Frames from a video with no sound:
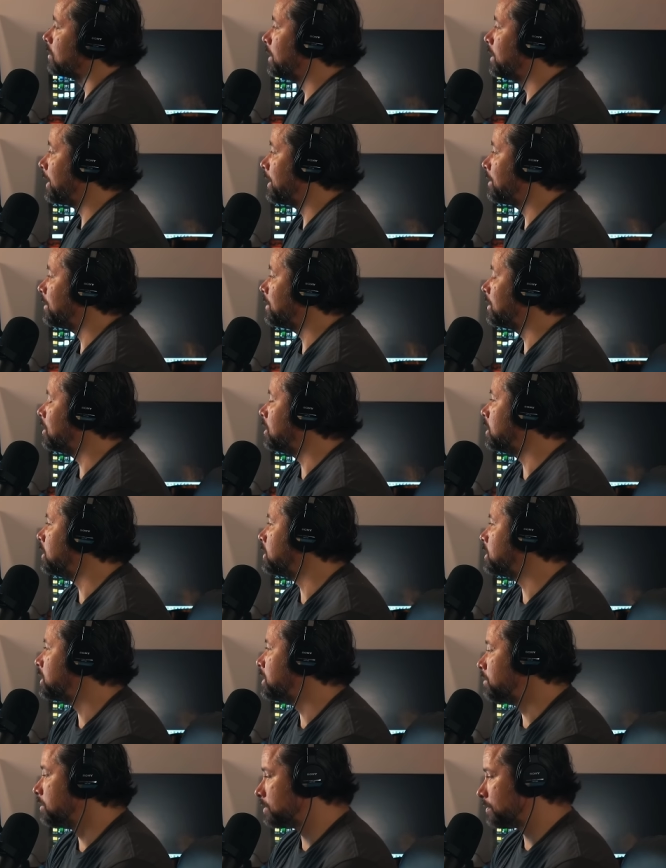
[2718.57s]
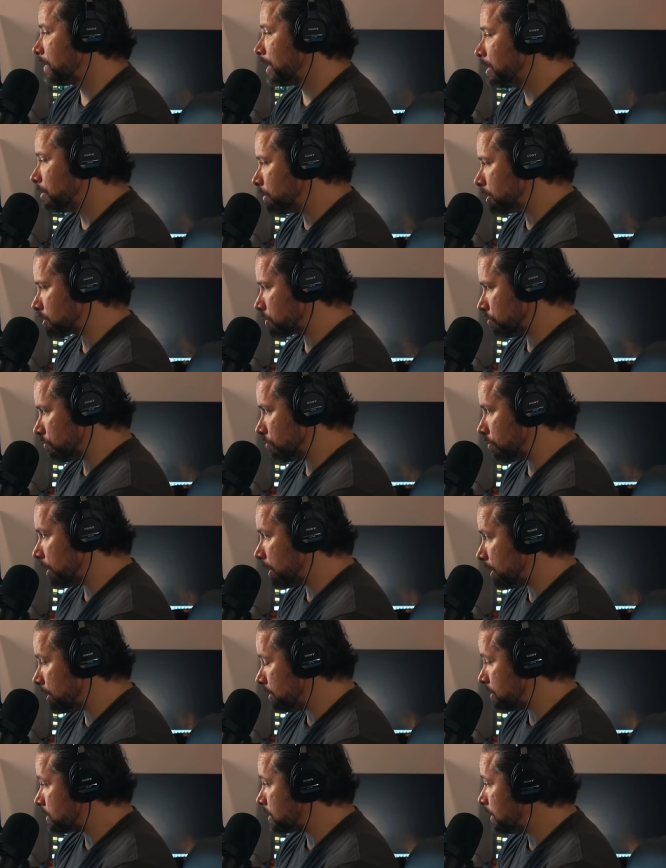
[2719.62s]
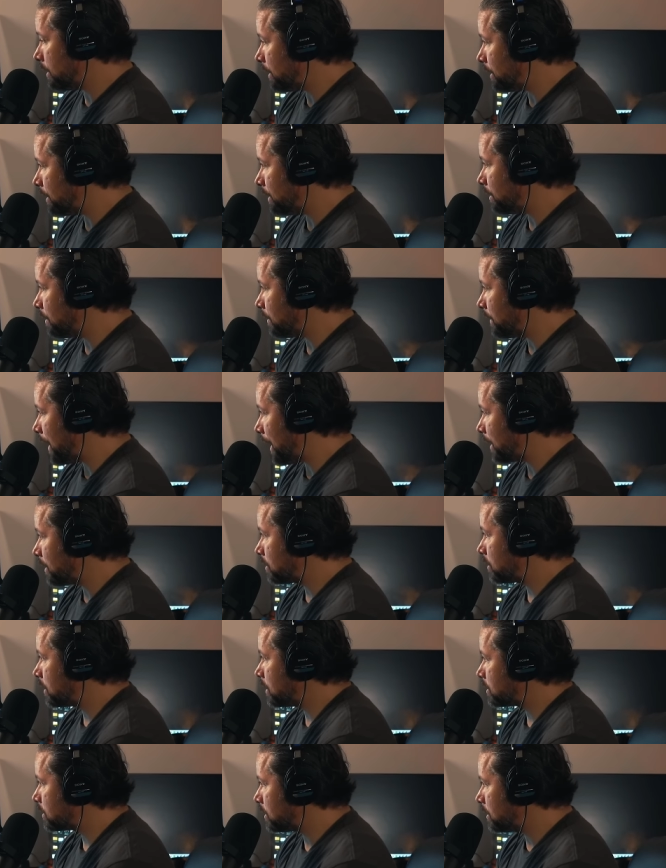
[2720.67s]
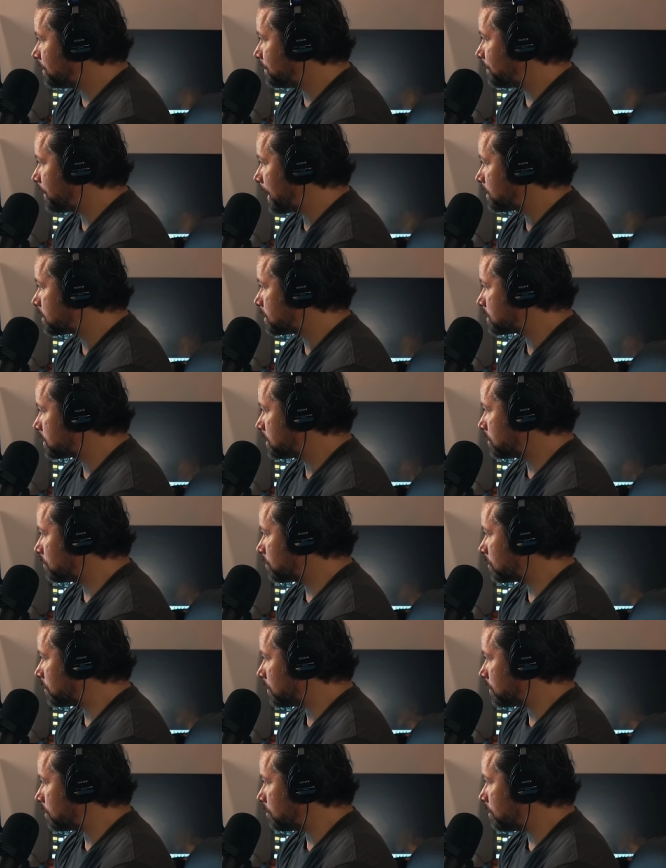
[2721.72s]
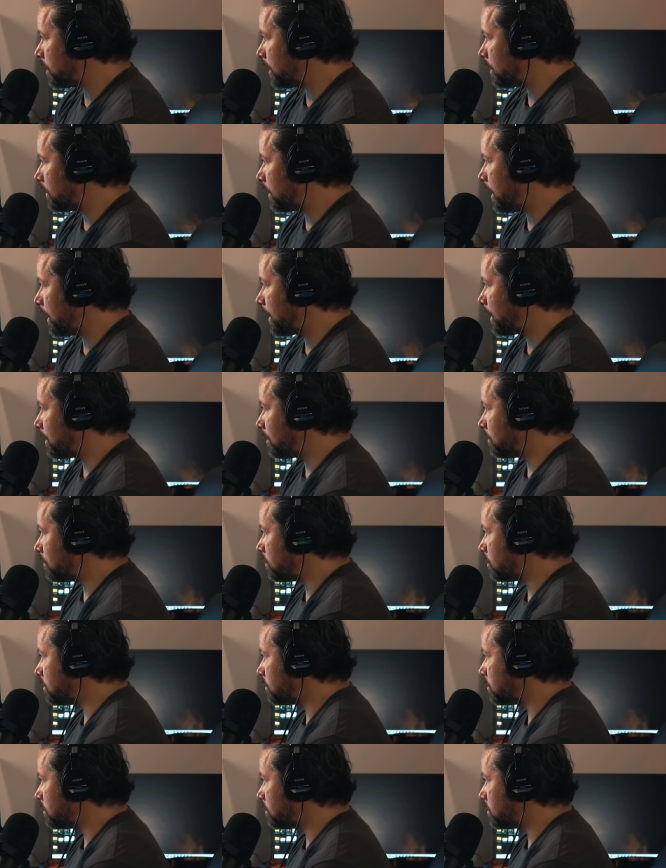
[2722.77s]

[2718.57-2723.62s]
of that, and she was very much raised in that Disney fantasy world about how